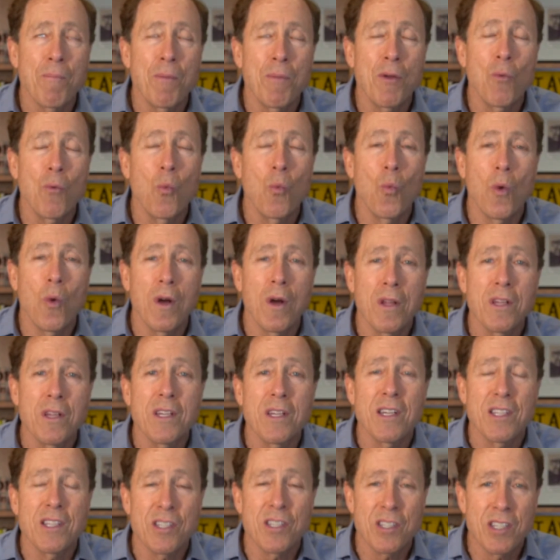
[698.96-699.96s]

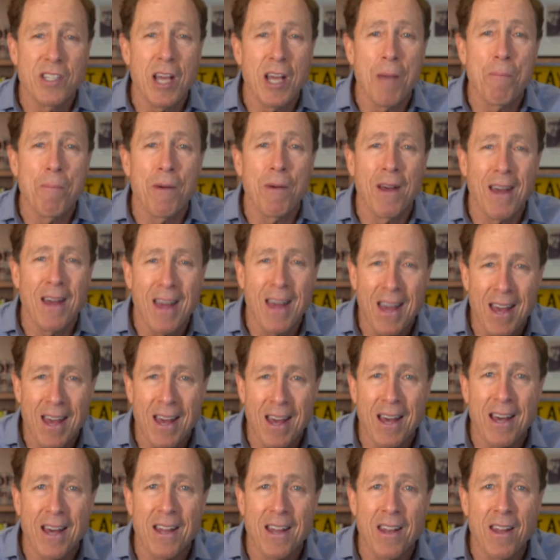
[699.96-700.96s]
one step
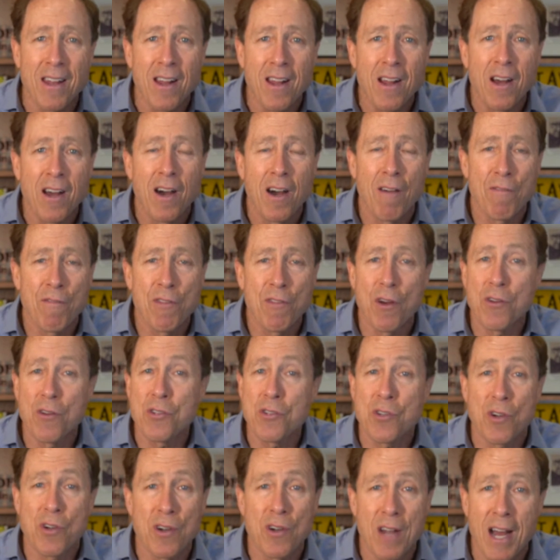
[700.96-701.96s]
ahead of
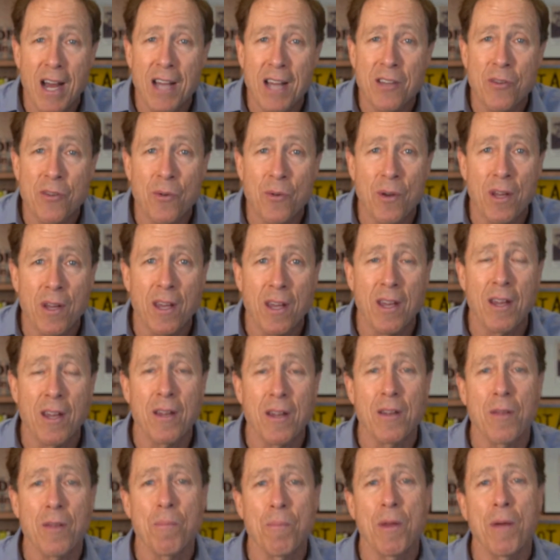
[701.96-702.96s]
those that are not doing it,
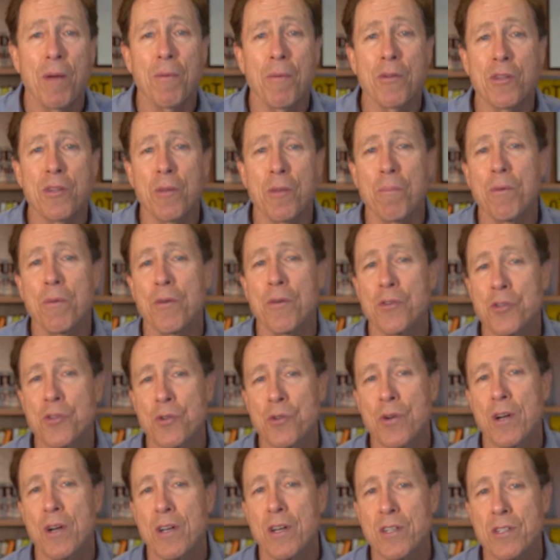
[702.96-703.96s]
and you'll be able to build
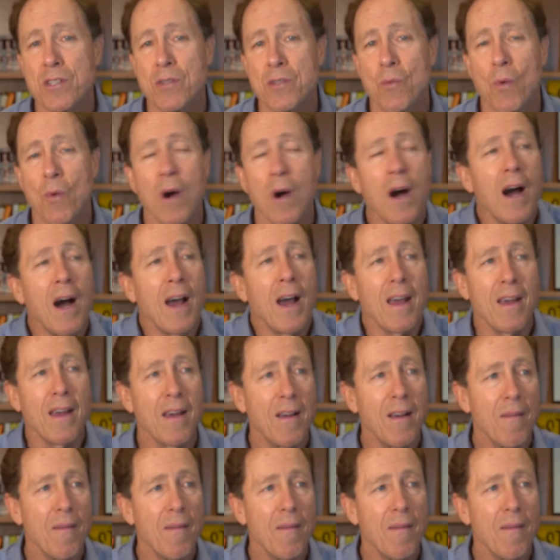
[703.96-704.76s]
trust. Why?